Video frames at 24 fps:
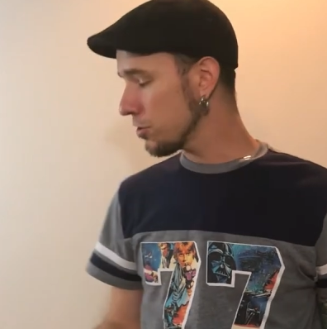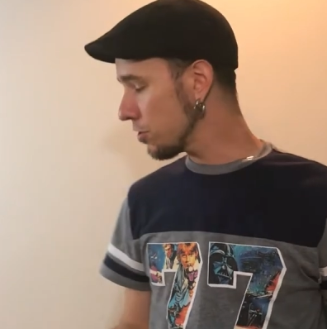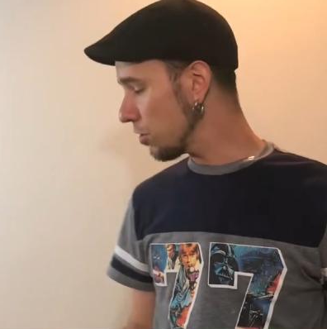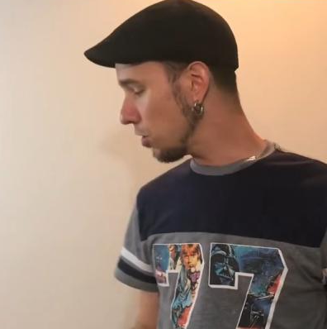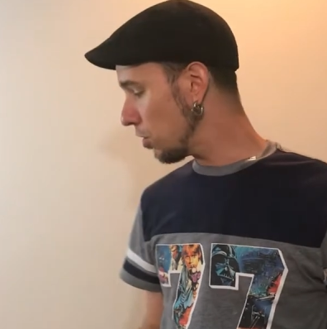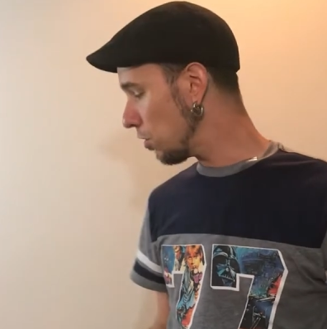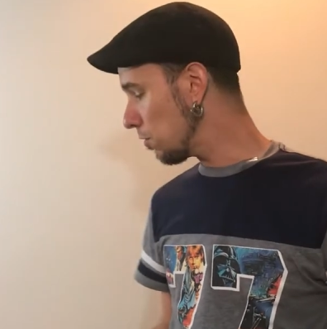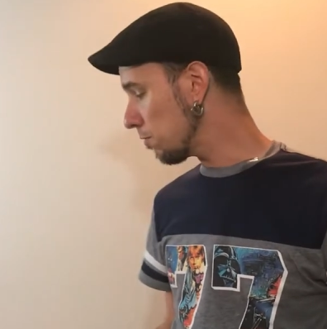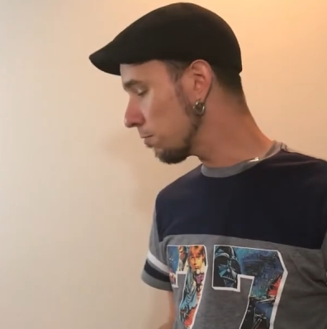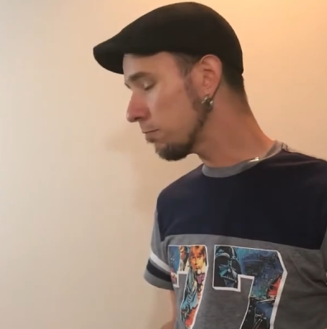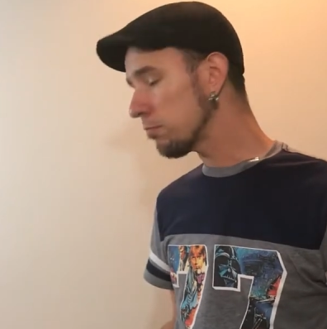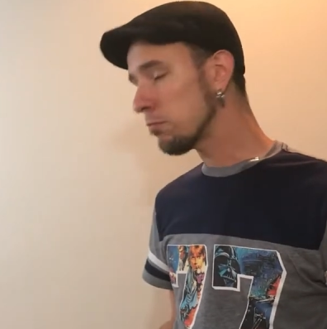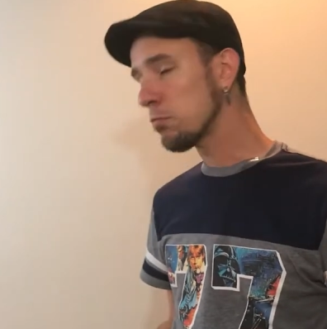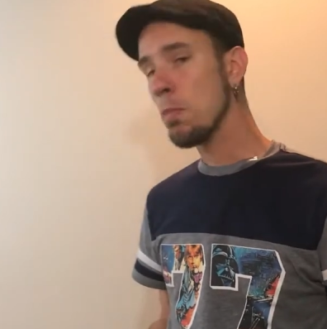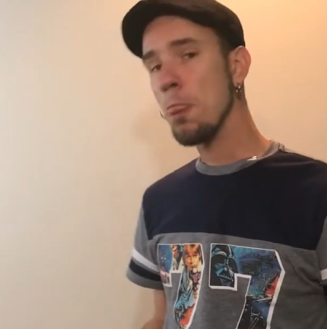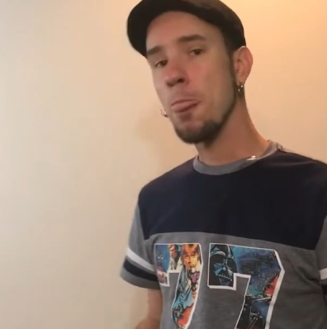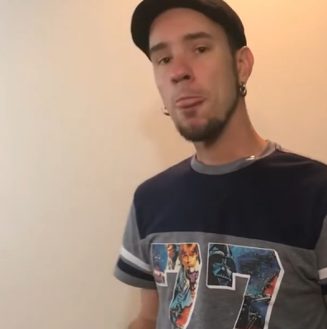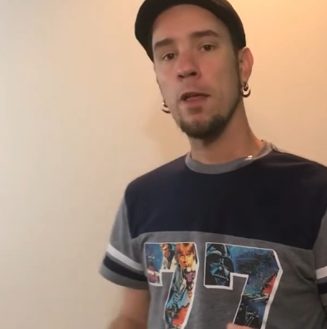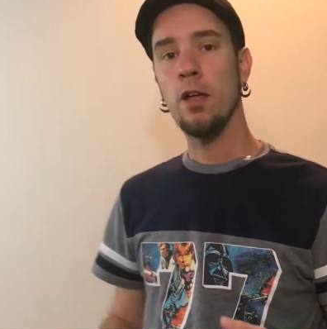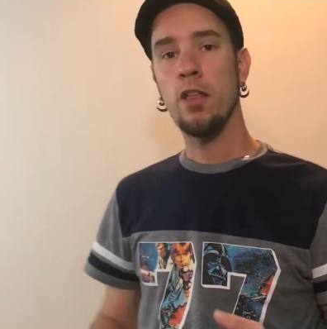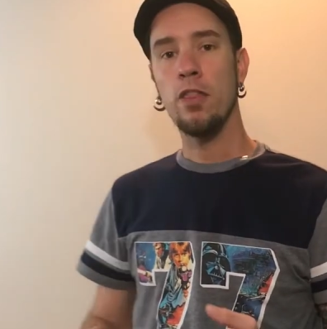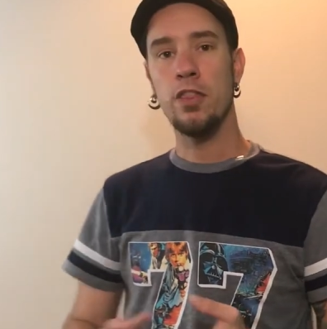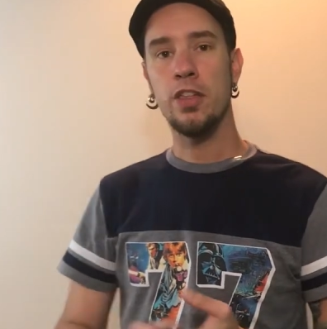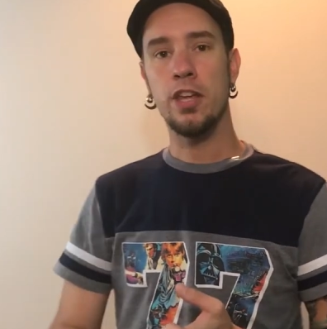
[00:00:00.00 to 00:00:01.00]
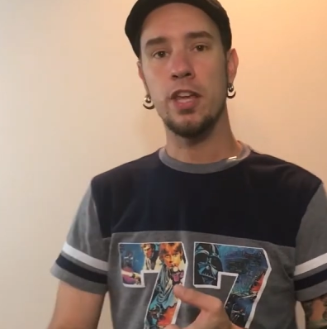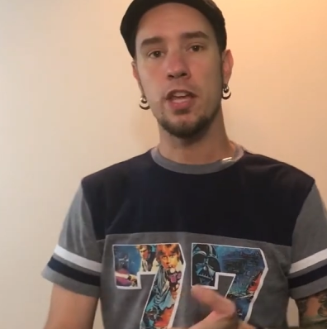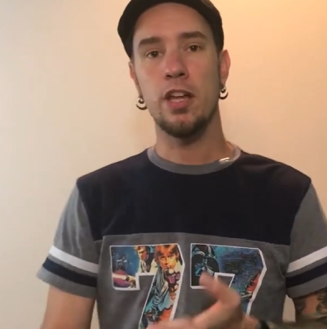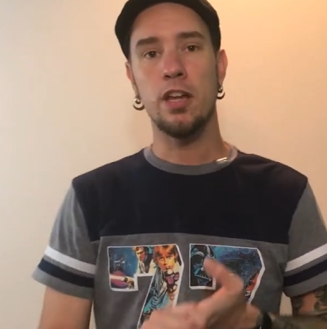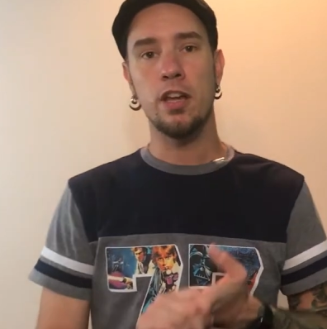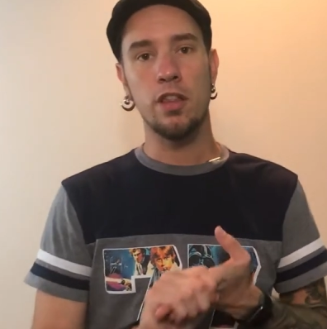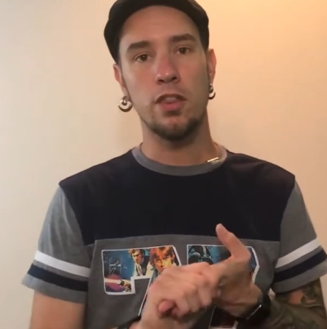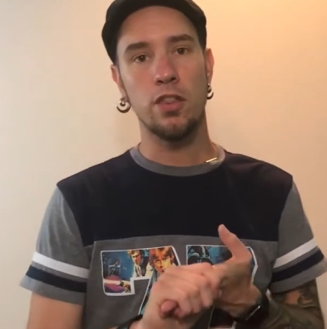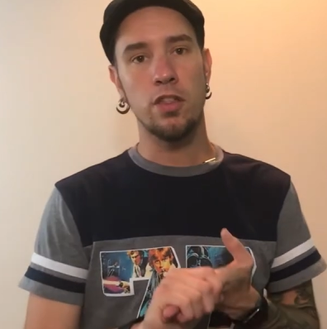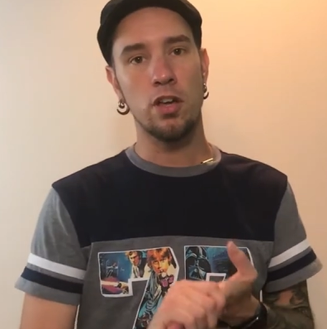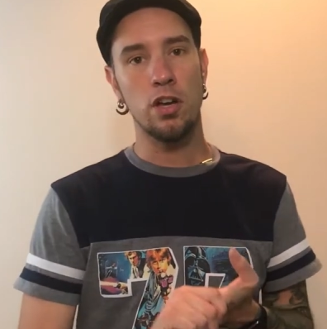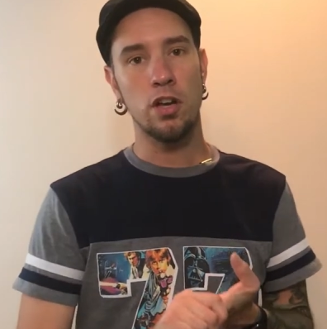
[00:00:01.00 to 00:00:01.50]
So
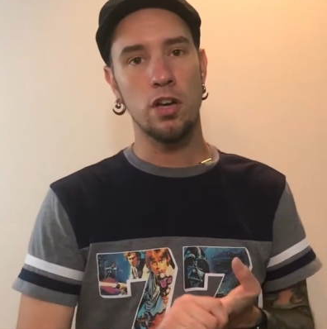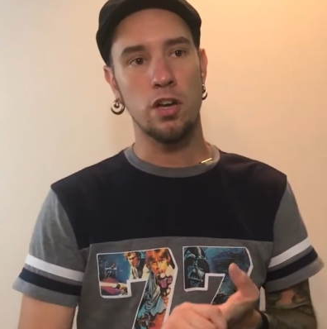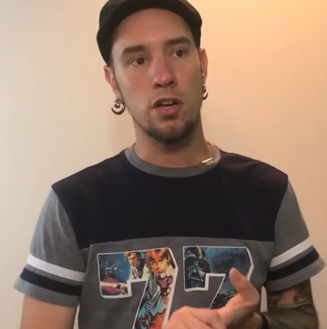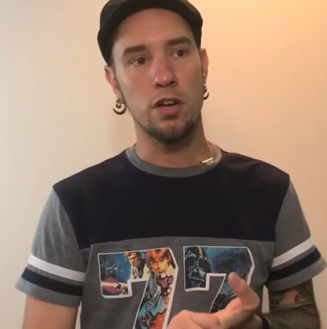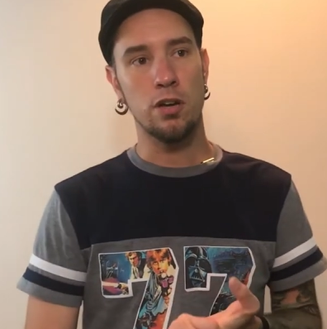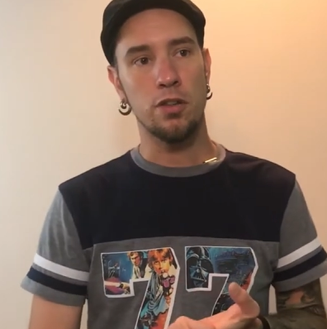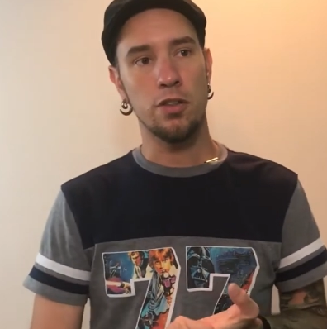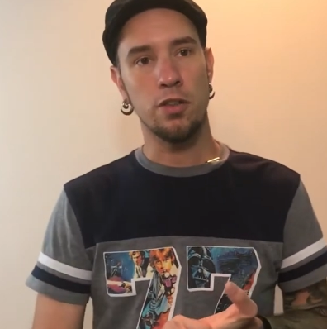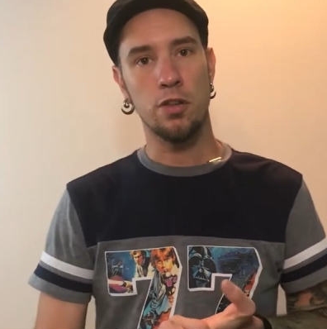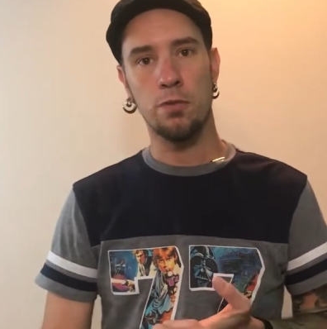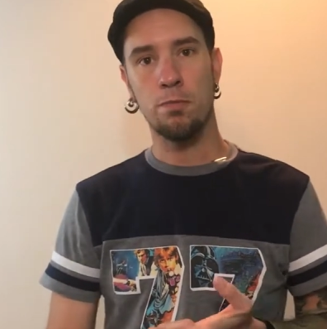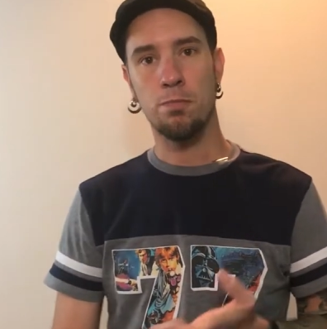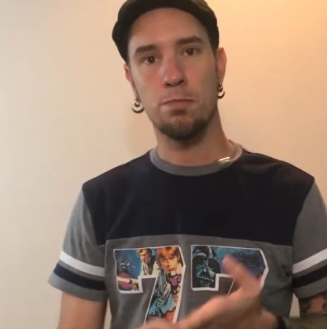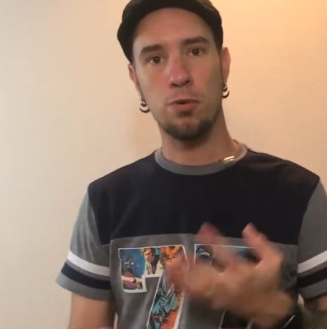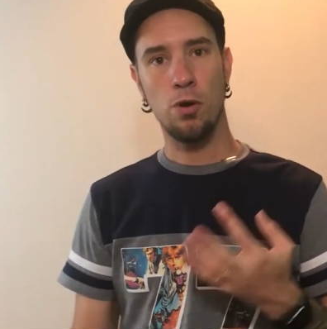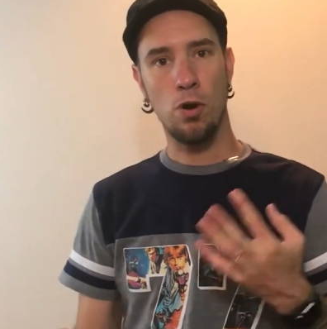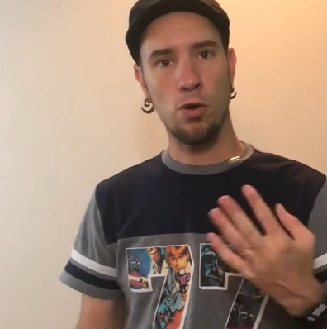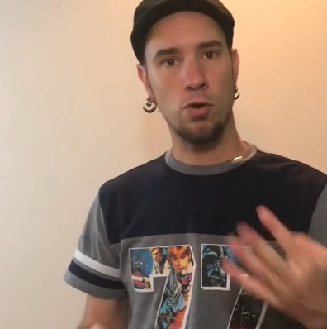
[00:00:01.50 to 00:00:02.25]
the